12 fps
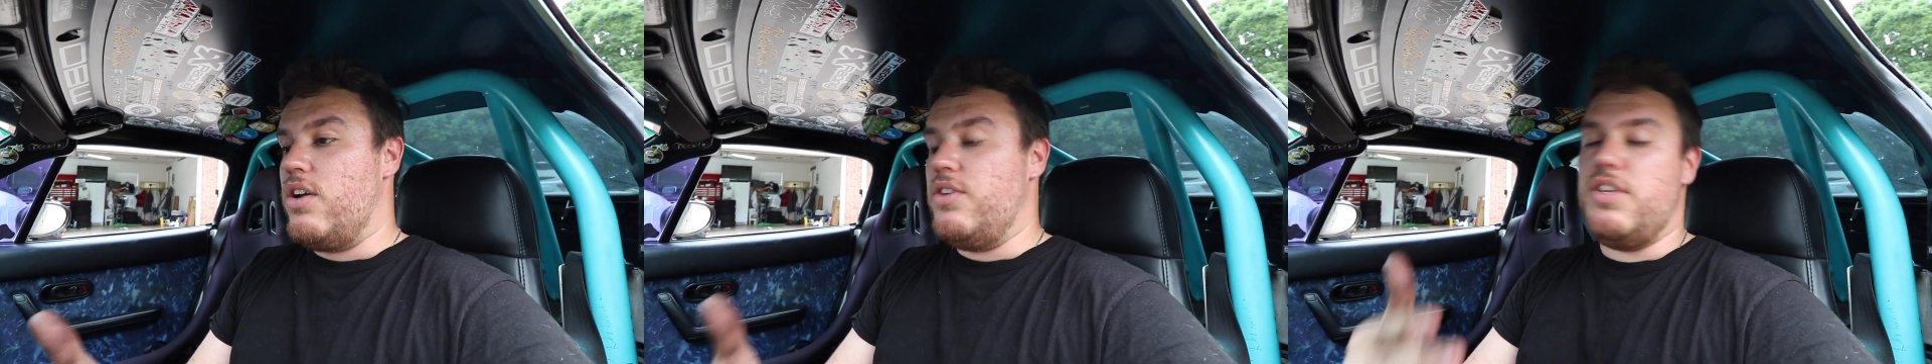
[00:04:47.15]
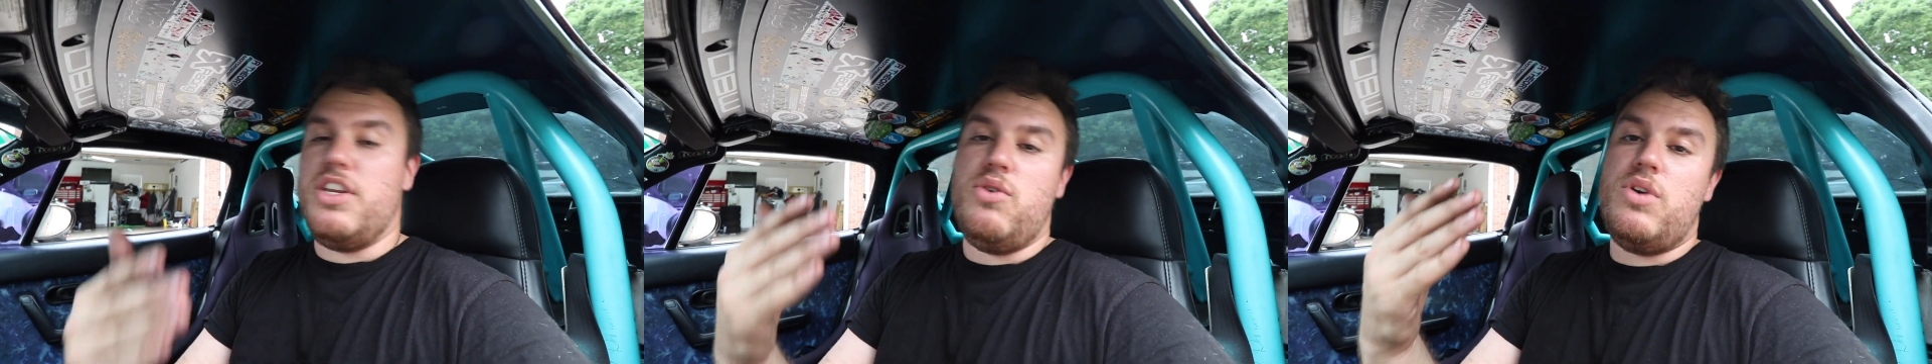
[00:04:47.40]

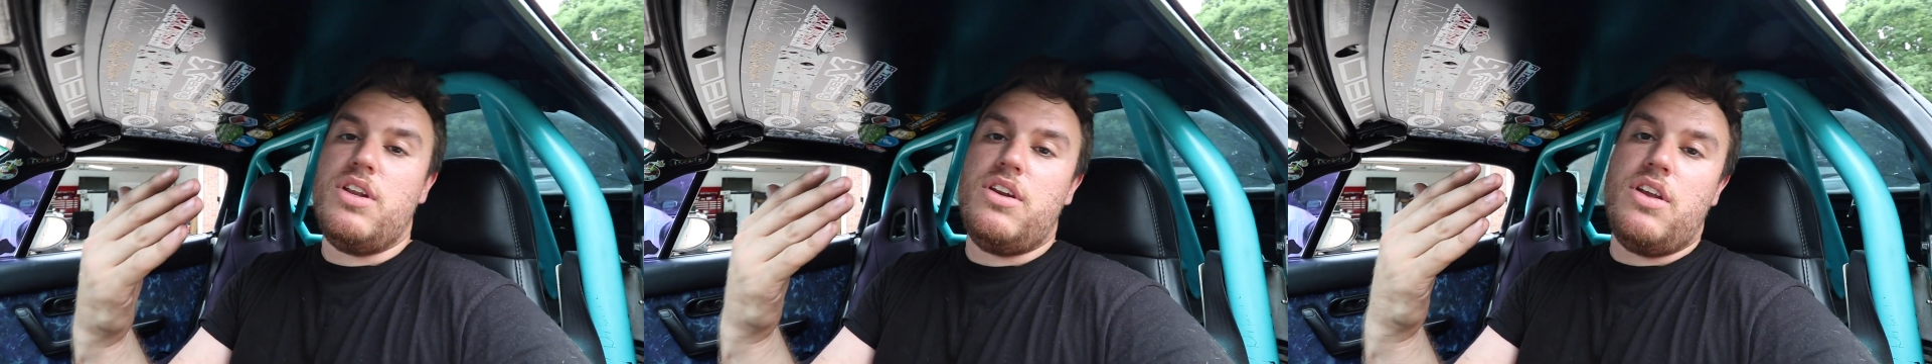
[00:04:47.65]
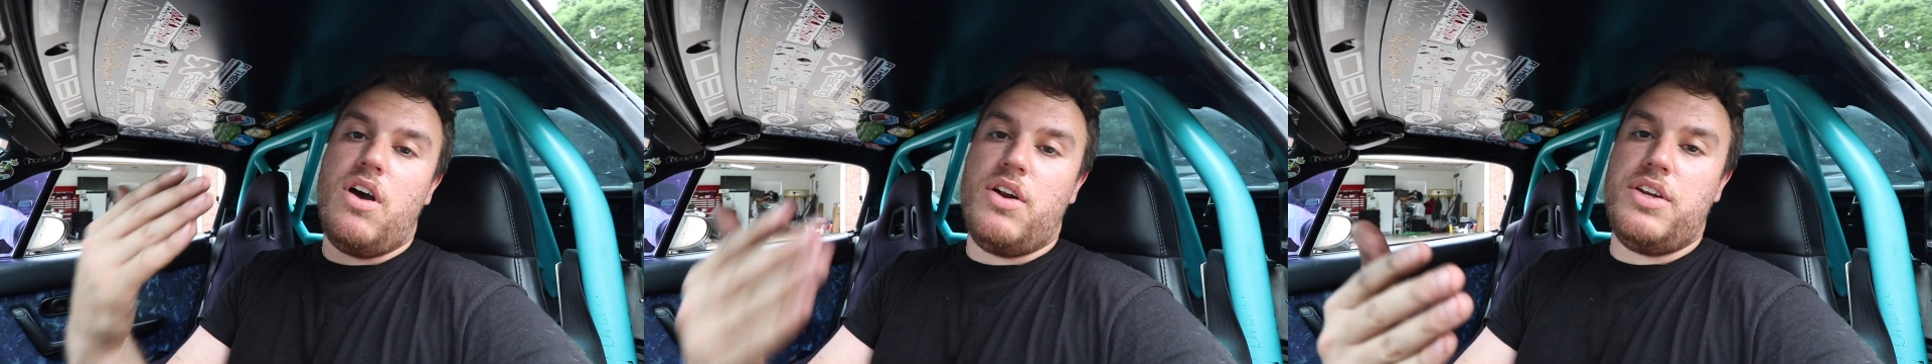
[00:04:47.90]
because then you
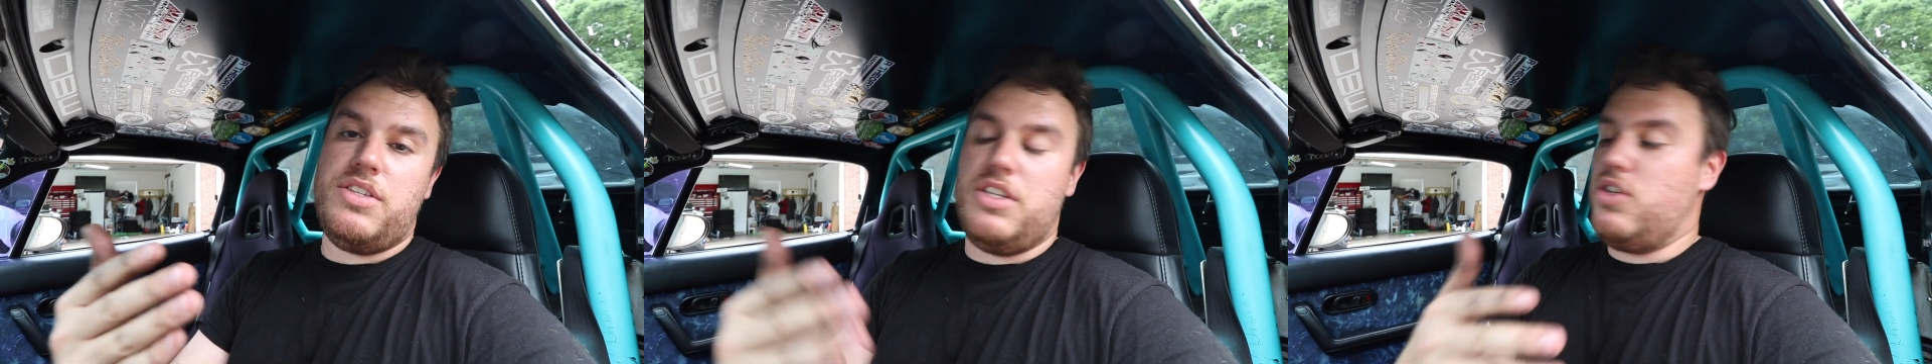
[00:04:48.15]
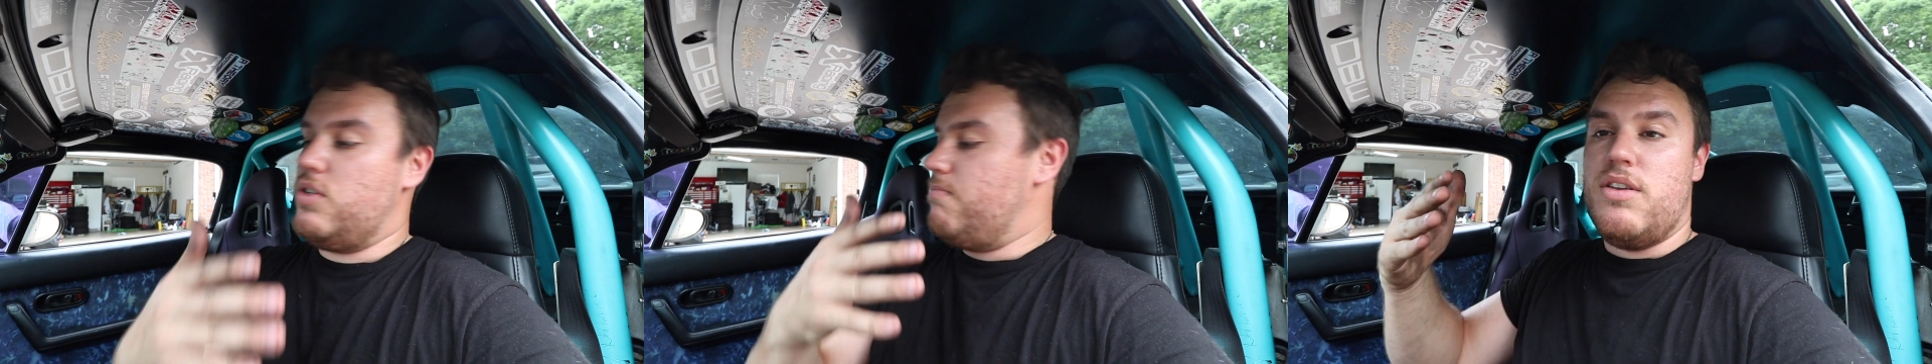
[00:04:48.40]
can
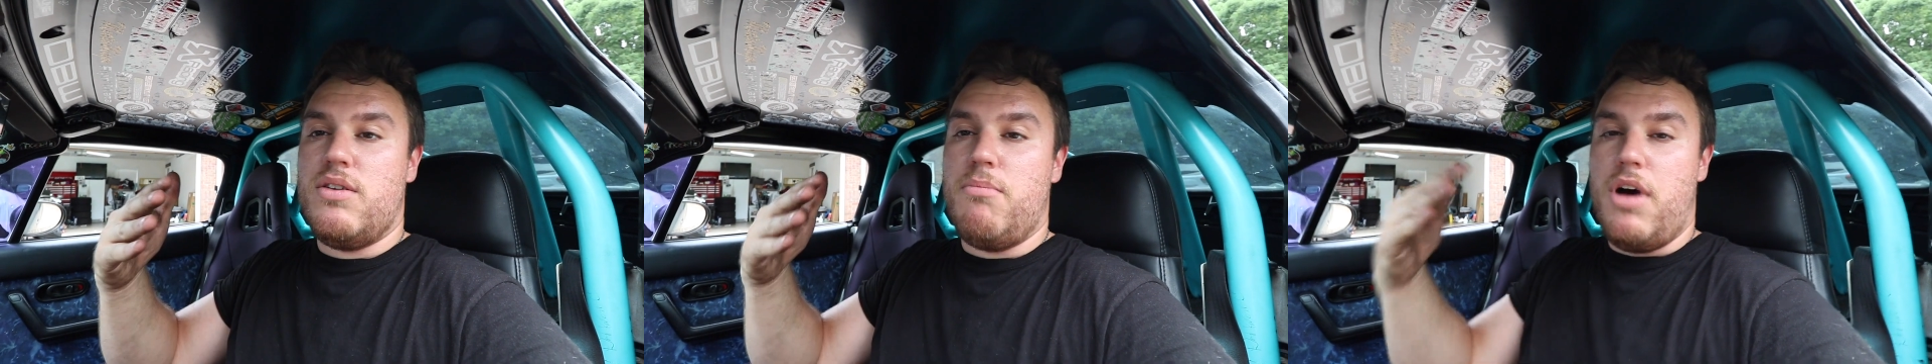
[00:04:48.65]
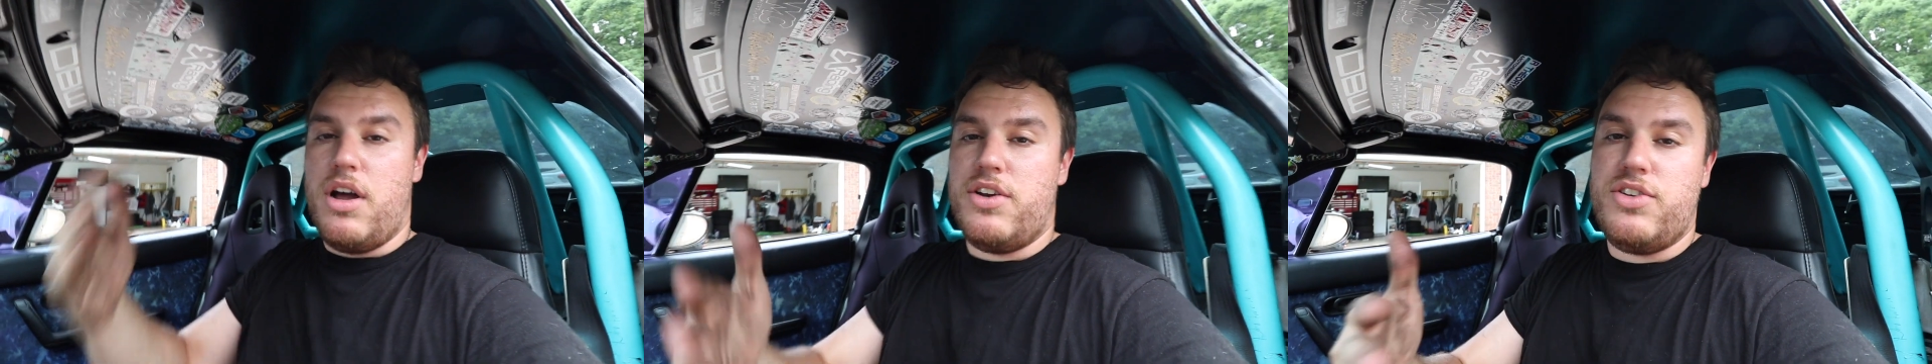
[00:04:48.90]
honestly just
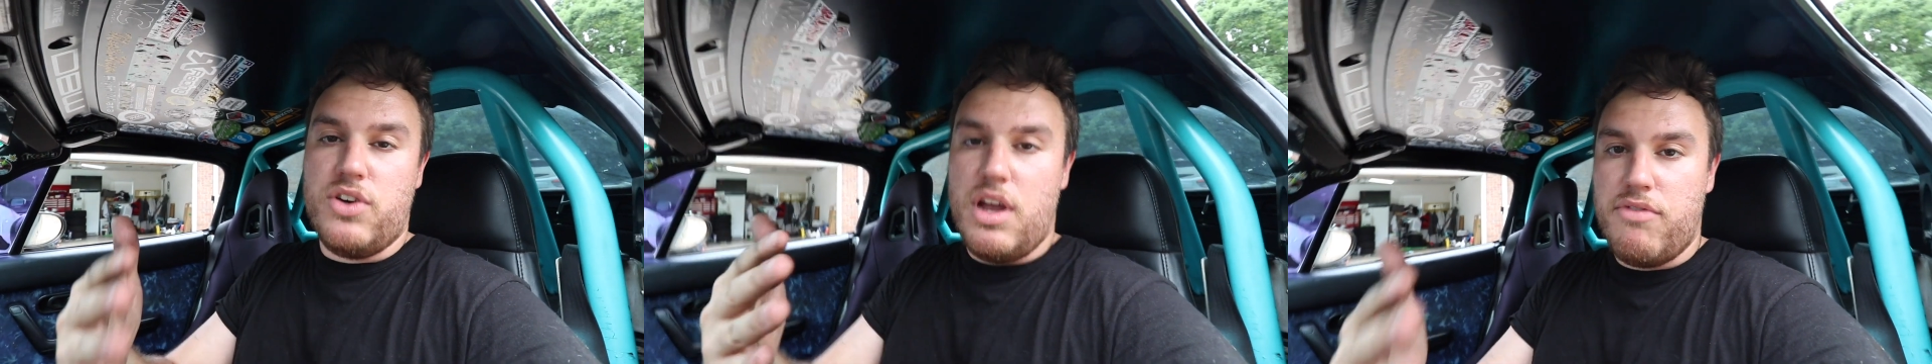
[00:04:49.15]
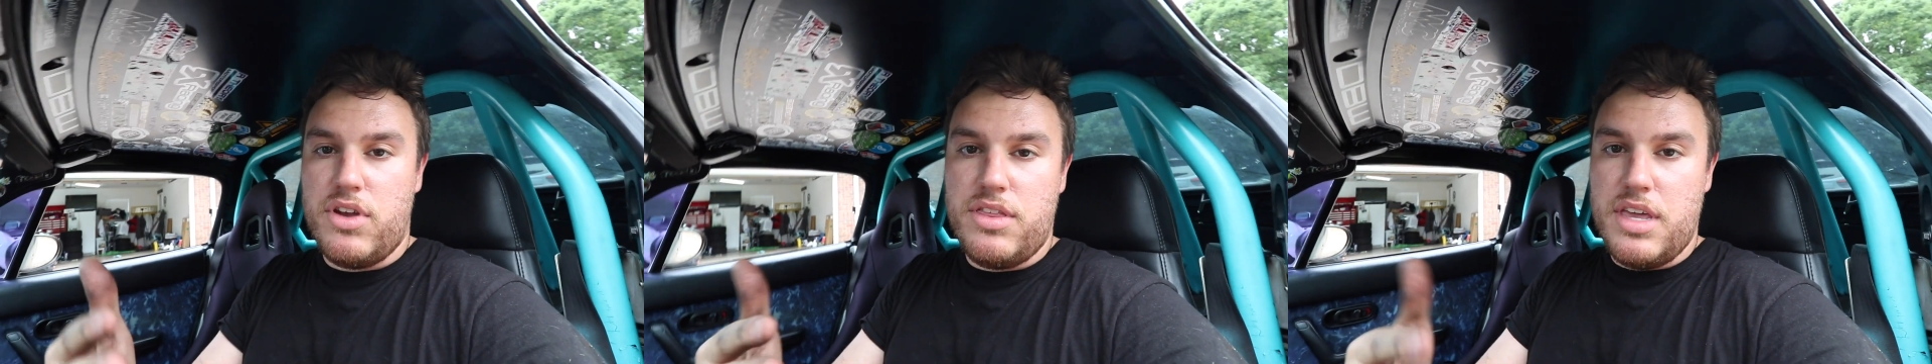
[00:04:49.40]
monitor
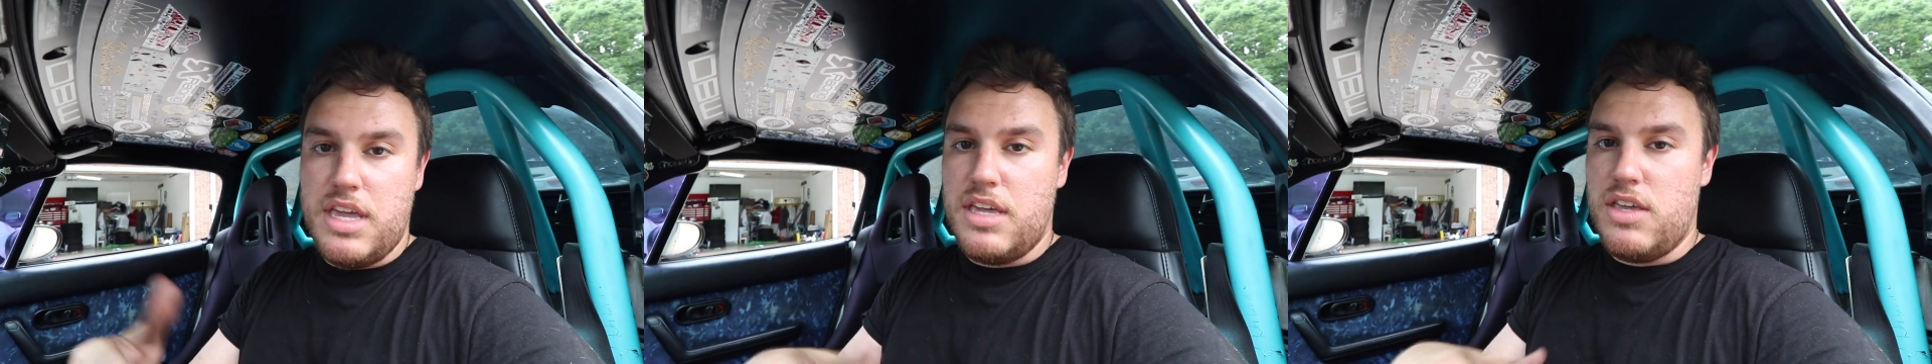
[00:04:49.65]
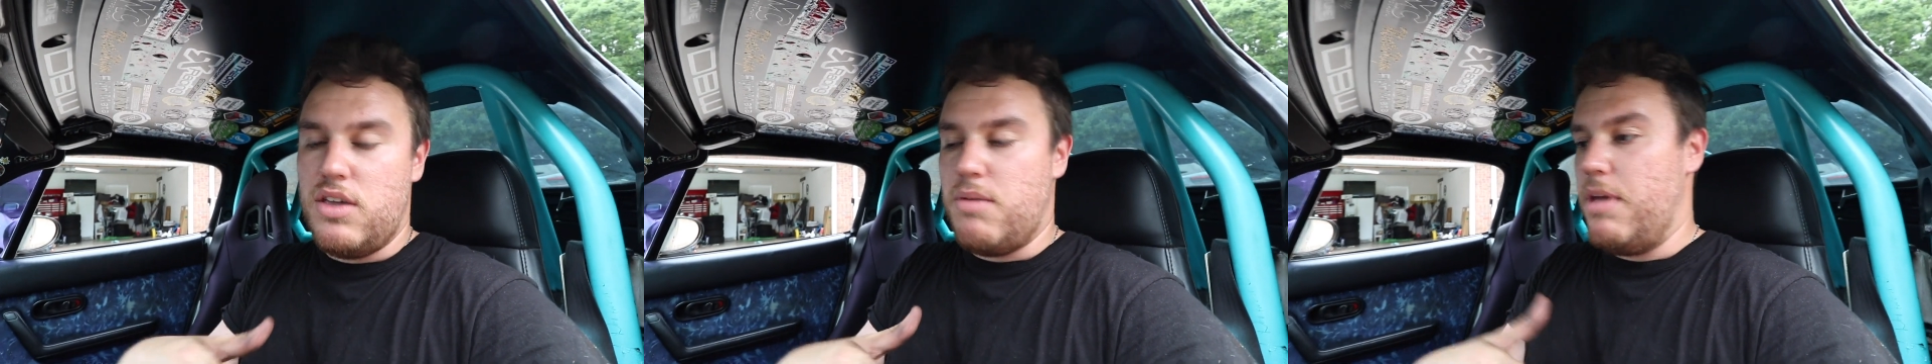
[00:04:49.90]
everything,